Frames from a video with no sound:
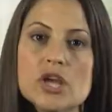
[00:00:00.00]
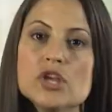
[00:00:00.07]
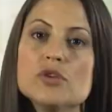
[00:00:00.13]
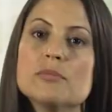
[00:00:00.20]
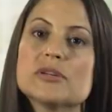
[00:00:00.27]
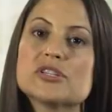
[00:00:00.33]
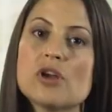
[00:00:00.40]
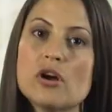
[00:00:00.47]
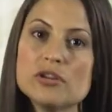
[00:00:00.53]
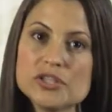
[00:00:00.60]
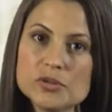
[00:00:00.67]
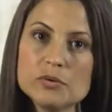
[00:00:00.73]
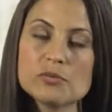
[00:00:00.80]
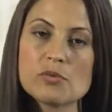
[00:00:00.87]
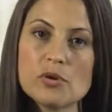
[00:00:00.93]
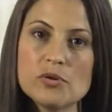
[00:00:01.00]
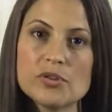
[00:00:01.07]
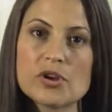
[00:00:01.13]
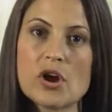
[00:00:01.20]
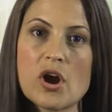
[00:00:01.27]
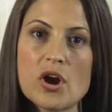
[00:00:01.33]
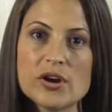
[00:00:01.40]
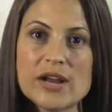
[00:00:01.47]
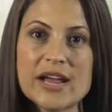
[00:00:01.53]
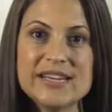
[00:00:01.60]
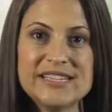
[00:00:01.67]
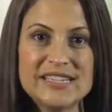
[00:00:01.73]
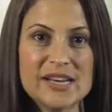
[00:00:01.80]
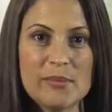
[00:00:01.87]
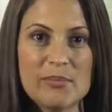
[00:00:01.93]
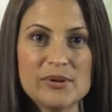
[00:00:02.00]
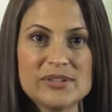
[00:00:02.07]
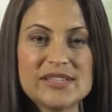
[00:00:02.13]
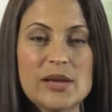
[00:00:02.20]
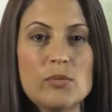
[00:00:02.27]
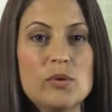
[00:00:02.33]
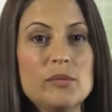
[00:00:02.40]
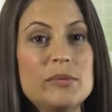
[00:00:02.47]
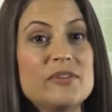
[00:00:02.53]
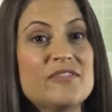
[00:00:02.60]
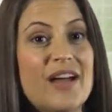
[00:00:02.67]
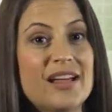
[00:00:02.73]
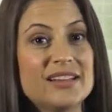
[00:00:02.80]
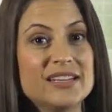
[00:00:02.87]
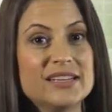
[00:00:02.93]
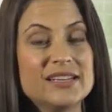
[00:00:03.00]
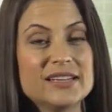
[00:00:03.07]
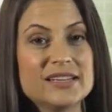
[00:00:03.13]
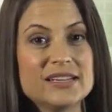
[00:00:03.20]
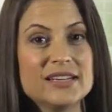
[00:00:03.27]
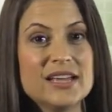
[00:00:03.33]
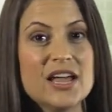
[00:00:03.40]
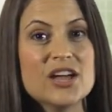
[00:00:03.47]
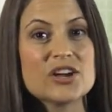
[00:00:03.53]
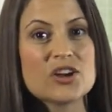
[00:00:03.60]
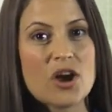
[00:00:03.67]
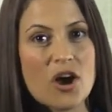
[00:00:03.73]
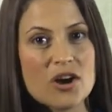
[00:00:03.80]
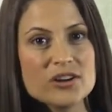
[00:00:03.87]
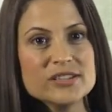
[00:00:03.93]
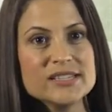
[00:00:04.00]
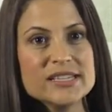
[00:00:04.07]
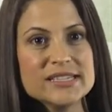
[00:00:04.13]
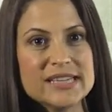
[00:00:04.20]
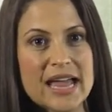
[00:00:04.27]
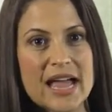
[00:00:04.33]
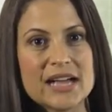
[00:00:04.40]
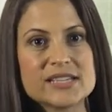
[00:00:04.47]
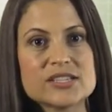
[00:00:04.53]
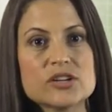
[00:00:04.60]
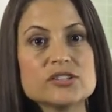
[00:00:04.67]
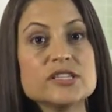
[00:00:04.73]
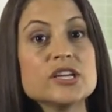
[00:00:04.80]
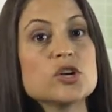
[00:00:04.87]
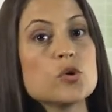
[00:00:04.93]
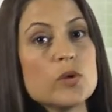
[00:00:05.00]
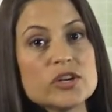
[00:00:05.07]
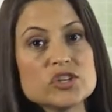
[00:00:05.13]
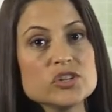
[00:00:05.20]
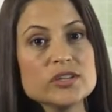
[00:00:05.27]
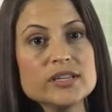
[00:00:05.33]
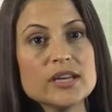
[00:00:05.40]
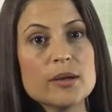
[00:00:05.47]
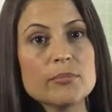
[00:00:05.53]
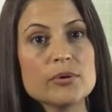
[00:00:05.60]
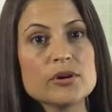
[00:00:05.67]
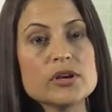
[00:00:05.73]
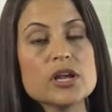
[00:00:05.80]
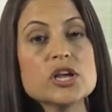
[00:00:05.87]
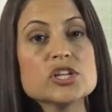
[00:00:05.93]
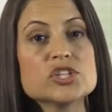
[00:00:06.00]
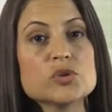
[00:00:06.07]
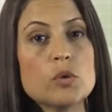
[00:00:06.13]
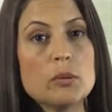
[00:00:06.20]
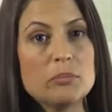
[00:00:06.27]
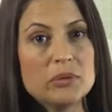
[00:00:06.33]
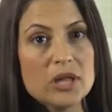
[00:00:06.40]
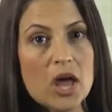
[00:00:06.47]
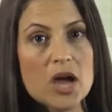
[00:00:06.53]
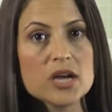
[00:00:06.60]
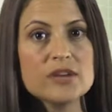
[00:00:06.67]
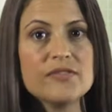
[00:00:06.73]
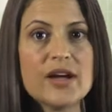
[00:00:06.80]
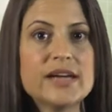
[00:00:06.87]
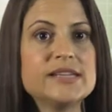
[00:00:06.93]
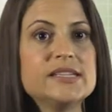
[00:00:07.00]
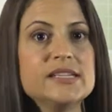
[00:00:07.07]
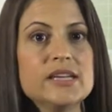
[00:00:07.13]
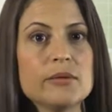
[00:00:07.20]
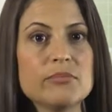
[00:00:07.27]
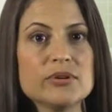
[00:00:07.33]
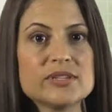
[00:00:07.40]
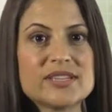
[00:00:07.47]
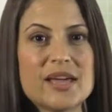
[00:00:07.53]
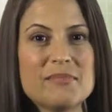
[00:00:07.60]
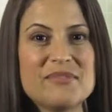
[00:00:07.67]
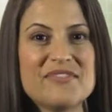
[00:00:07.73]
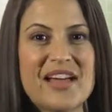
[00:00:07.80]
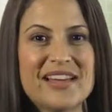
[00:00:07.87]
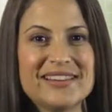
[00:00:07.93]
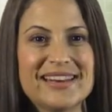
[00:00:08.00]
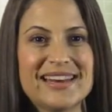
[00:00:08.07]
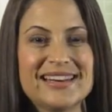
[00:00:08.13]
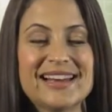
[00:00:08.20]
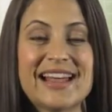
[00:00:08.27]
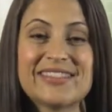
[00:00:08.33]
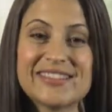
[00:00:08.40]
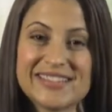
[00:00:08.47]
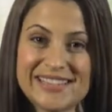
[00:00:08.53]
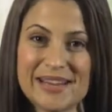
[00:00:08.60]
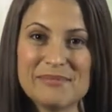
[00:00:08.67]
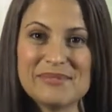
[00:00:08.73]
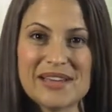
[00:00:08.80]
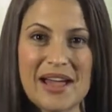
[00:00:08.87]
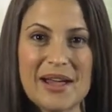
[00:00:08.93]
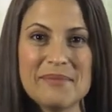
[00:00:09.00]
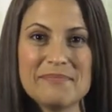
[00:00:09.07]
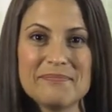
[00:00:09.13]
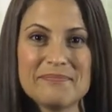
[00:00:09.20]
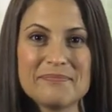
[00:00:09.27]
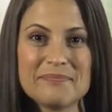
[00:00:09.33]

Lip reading: You must also enroll the card ID numbers that will be valid. Cards and tags are sequentially numbered, so a block of ID numbers can be validated at the same time.